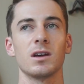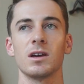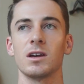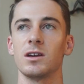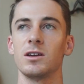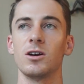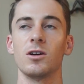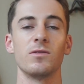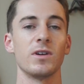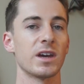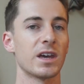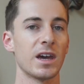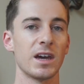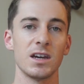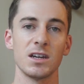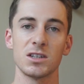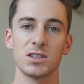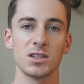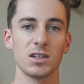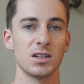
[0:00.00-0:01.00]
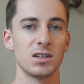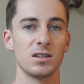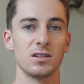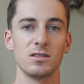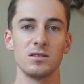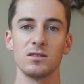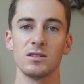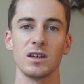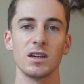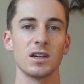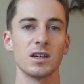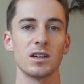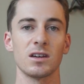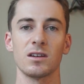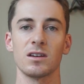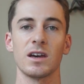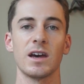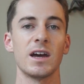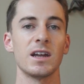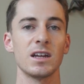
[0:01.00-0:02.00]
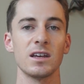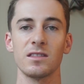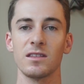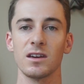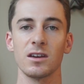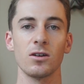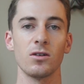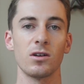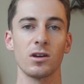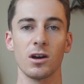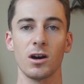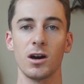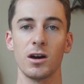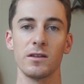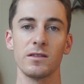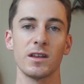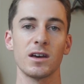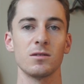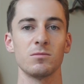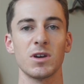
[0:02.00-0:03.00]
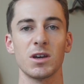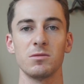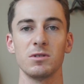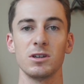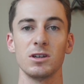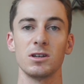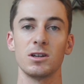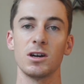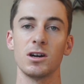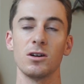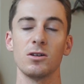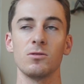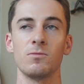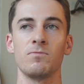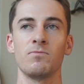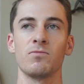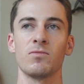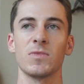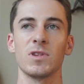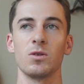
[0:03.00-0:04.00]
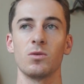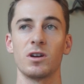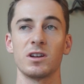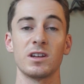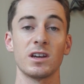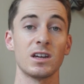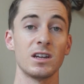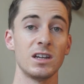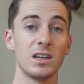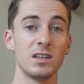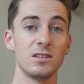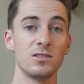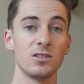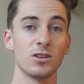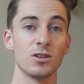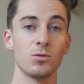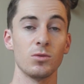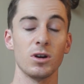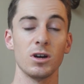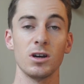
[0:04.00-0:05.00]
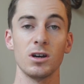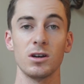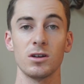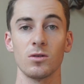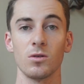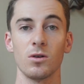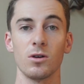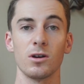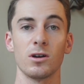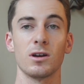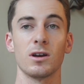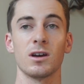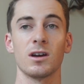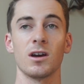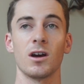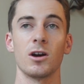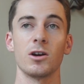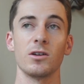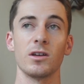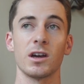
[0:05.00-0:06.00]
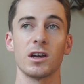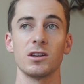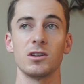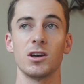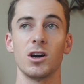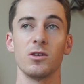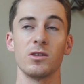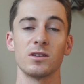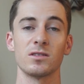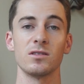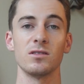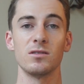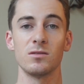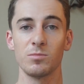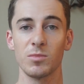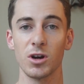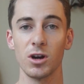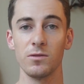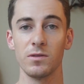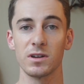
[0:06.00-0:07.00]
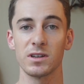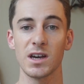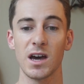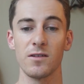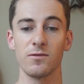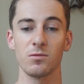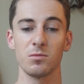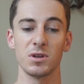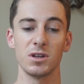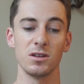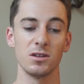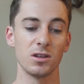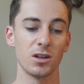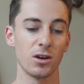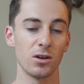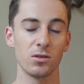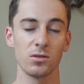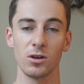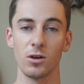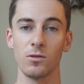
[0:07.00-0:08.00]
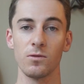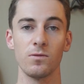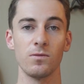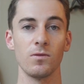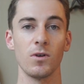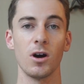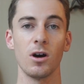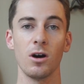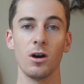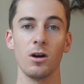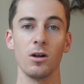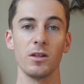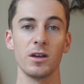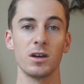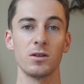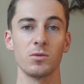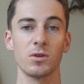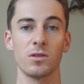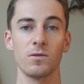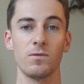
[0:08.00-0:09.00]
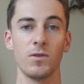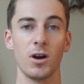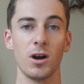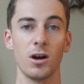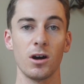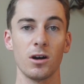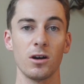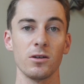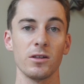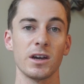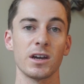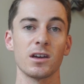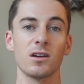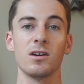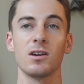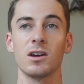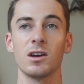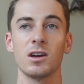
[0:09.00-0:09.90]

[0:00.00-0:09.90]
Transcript: vacations, like anything going on that maybe, you wanna take an easier one, or are you like, no, this is perfect time for me to, go all in with FAR, like